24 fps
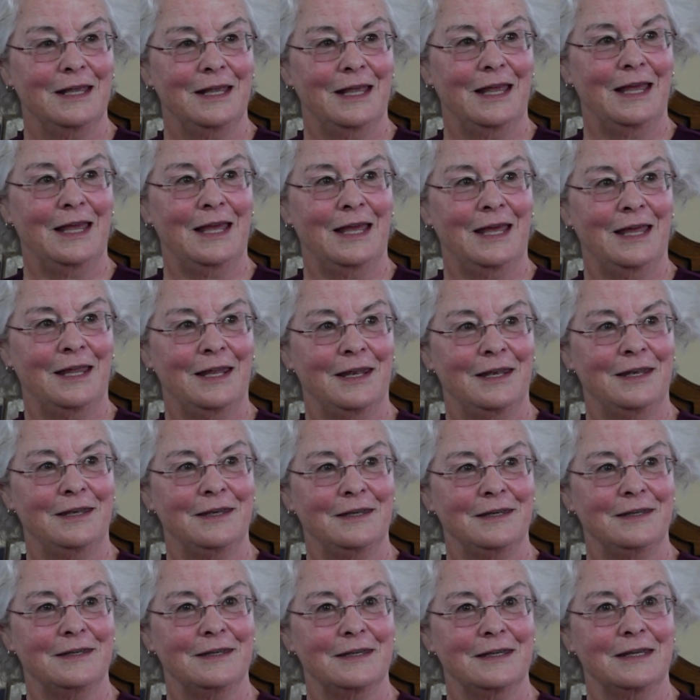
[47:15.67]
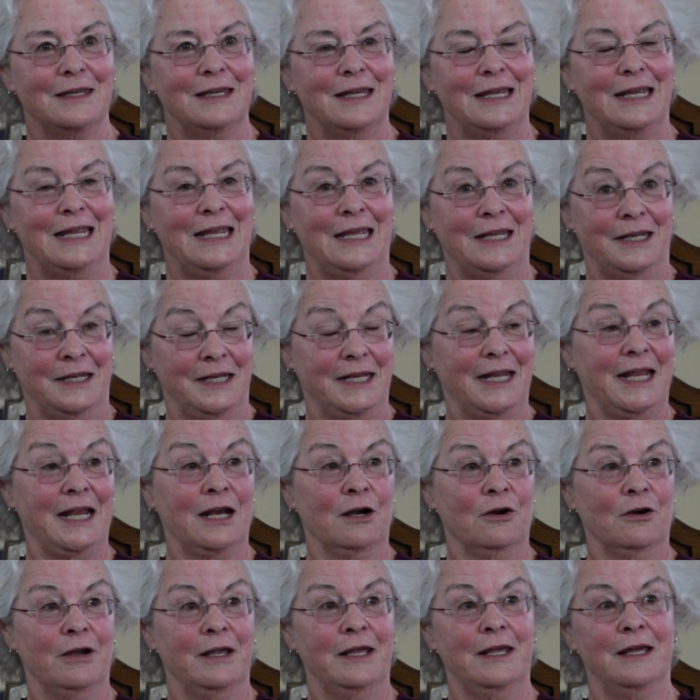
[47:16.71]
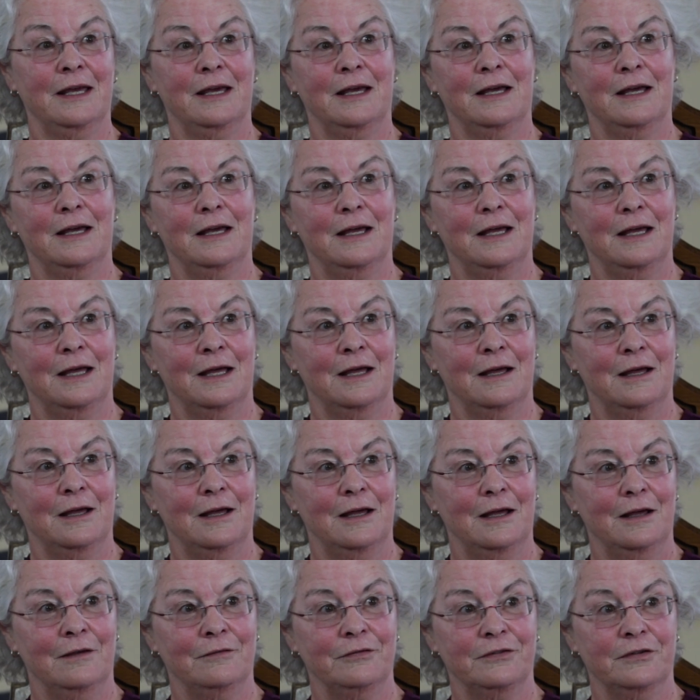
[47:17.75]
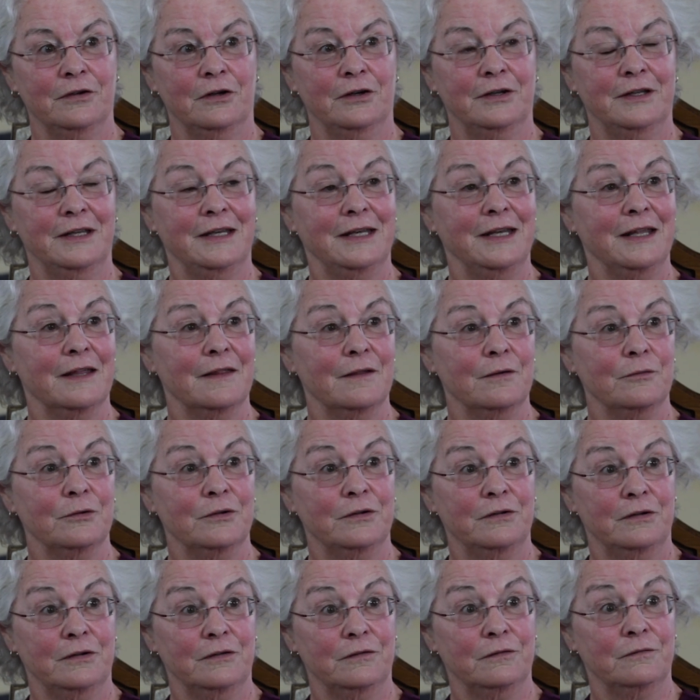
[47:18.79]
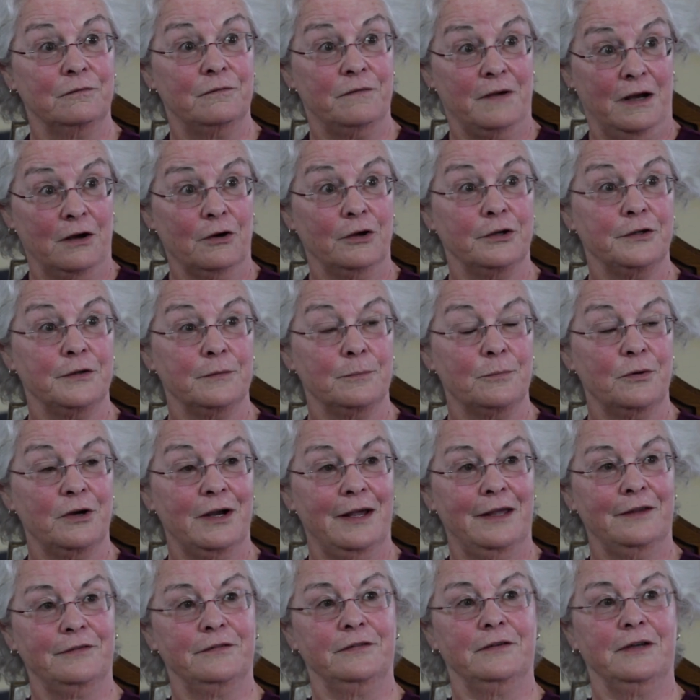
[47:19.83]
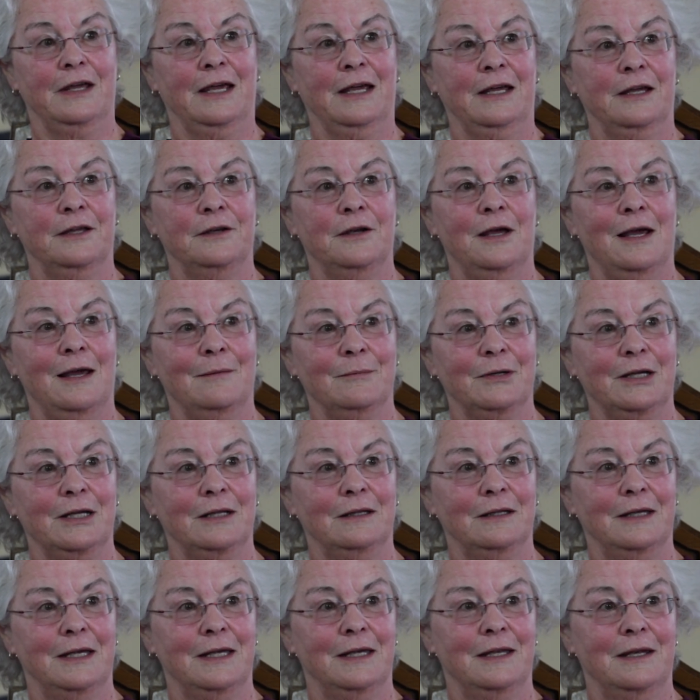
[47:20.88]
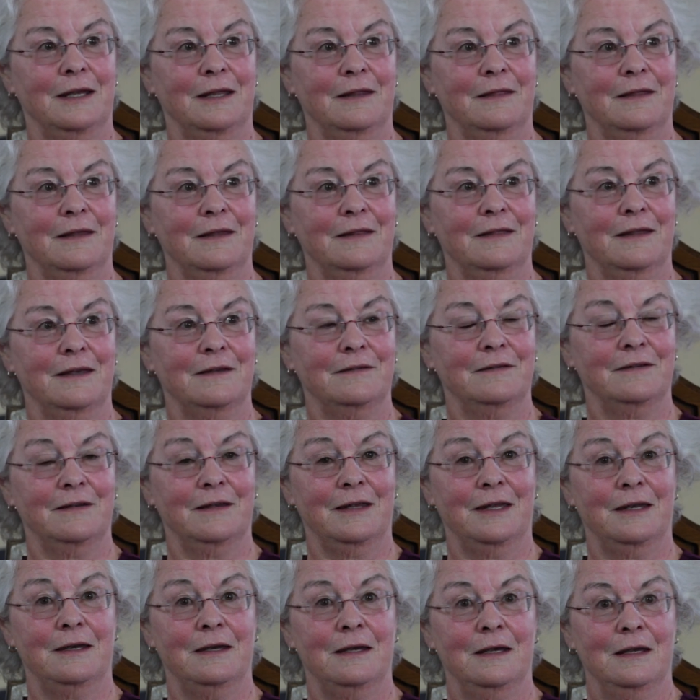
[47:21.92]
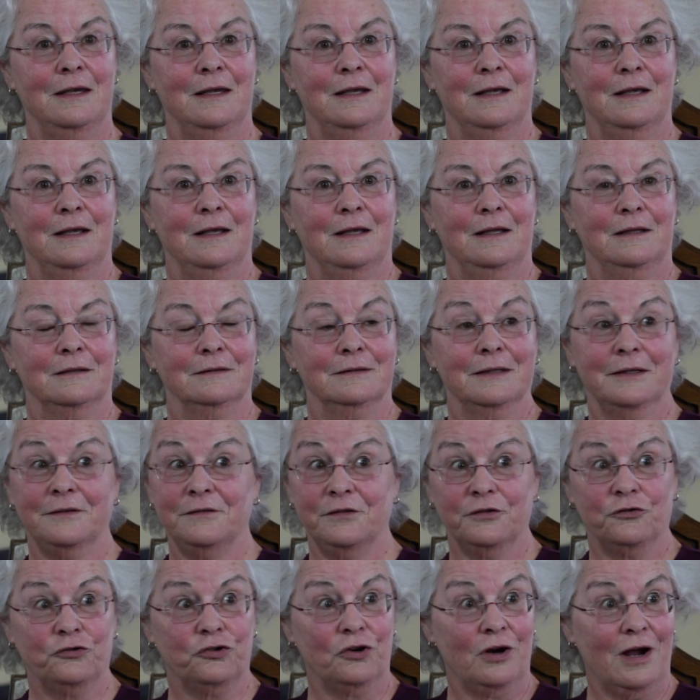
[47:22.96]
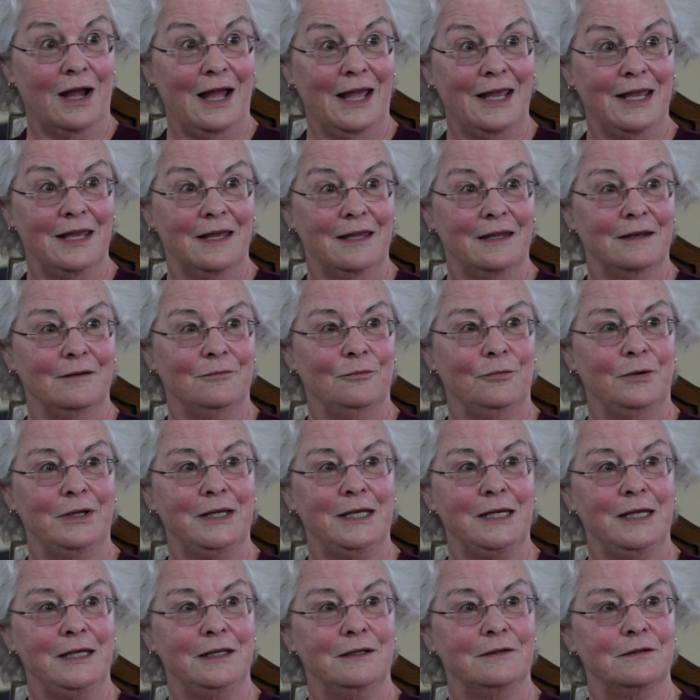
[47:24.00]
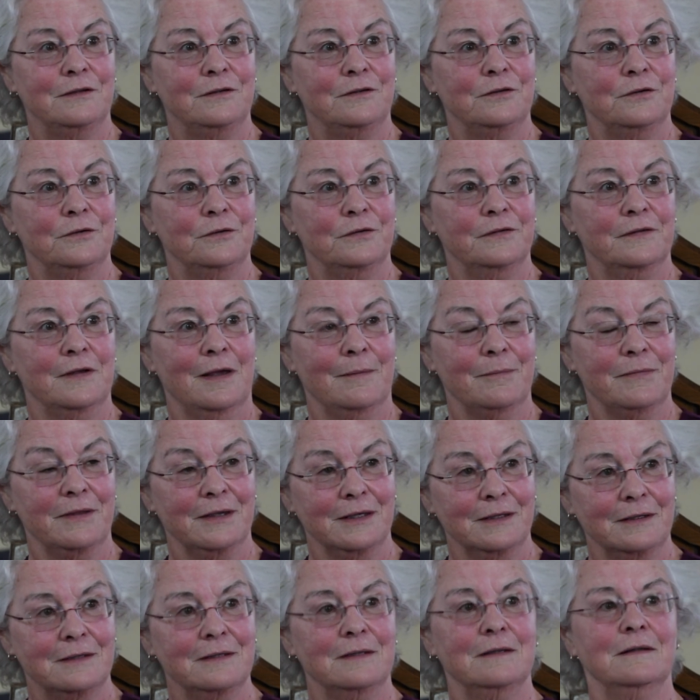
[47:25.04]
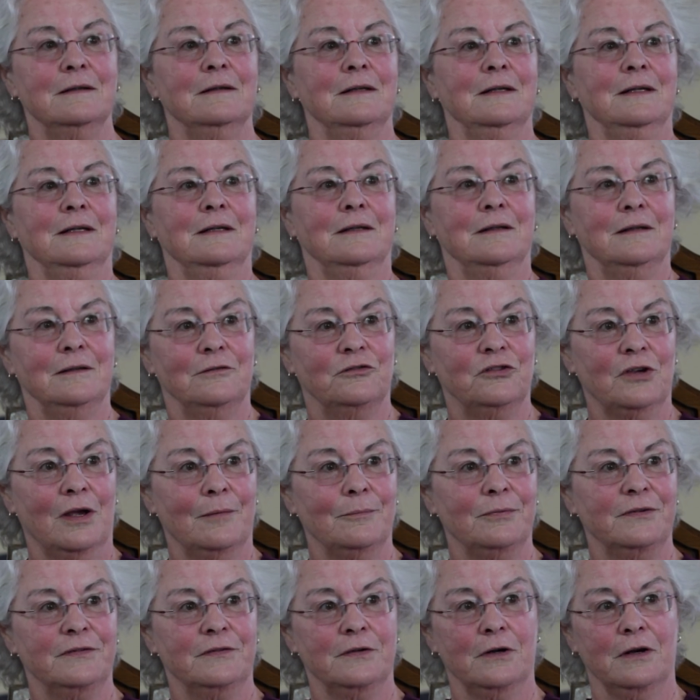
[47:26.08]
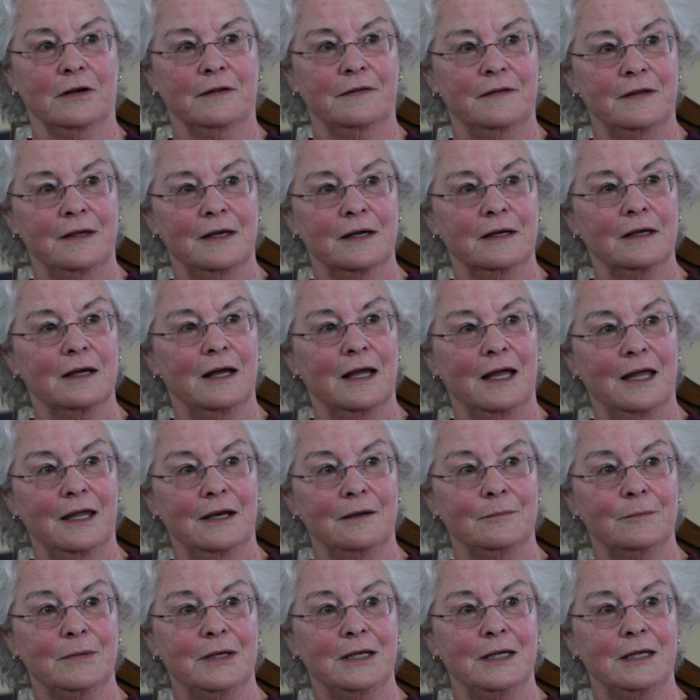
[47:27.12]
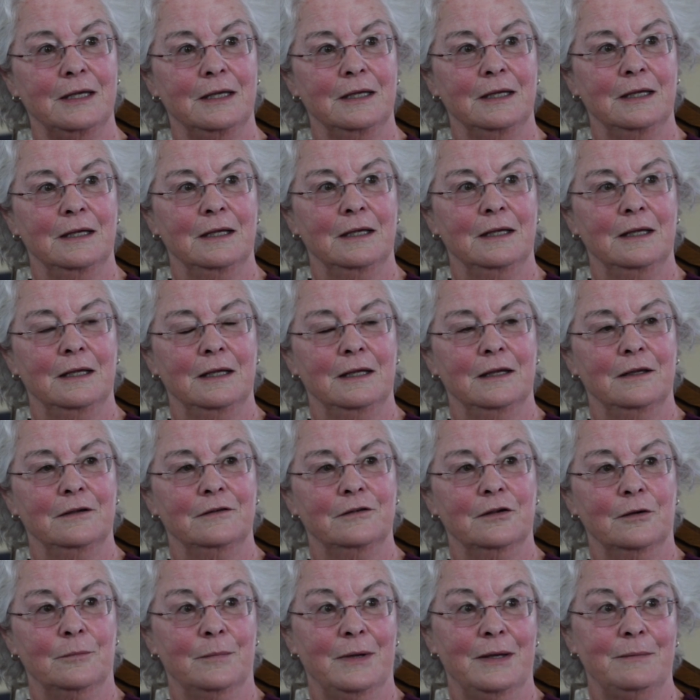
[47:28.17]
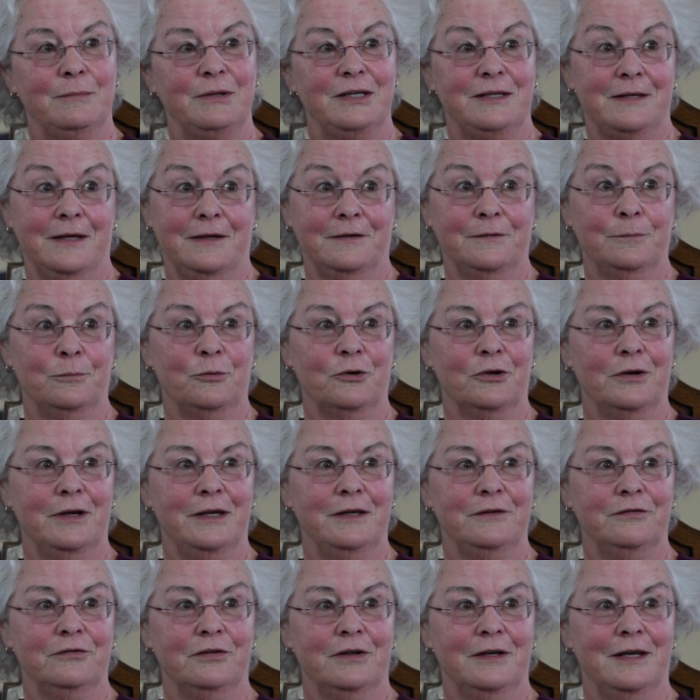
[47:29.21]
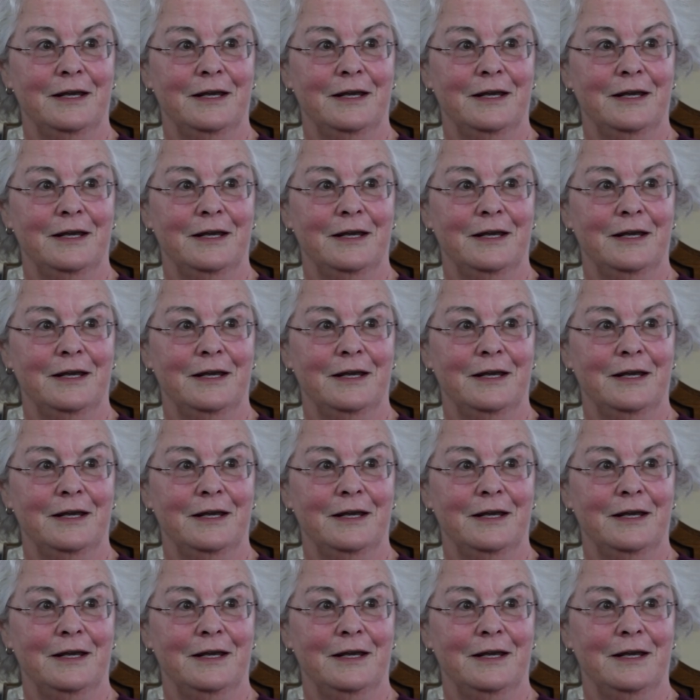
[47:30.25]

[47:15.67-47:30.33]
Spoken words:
and in an area of Sardinia that was very depressed economically. And I think they said, let's try it. We need to do something to jumpstart the economy. So maybe desperation